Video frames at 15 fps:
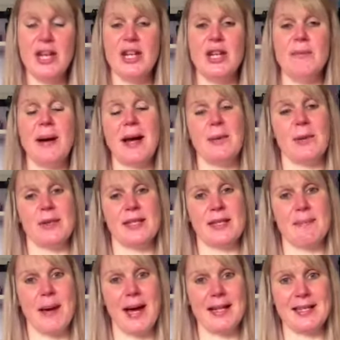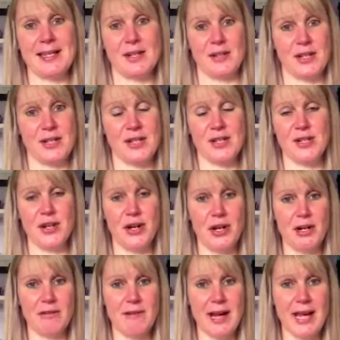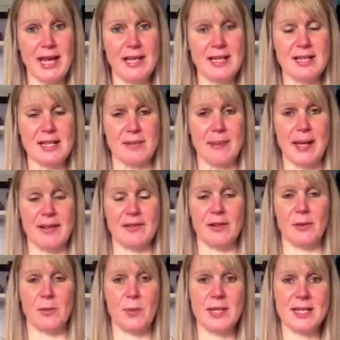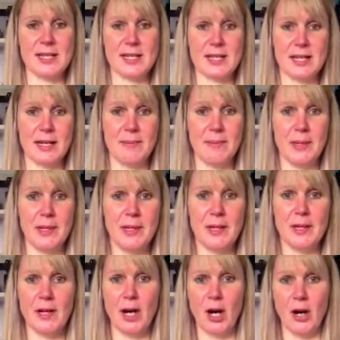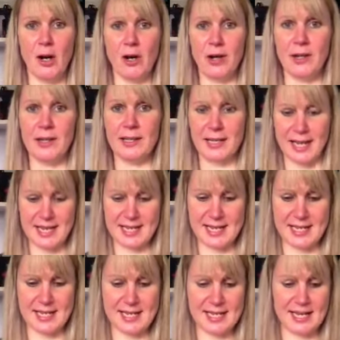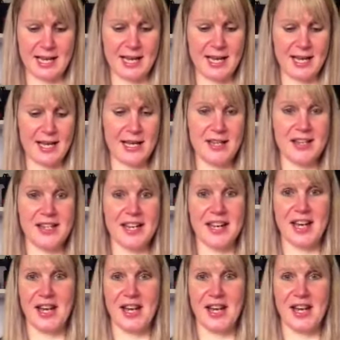You might want to pass on a story, to pass on wisdom or lessons learned.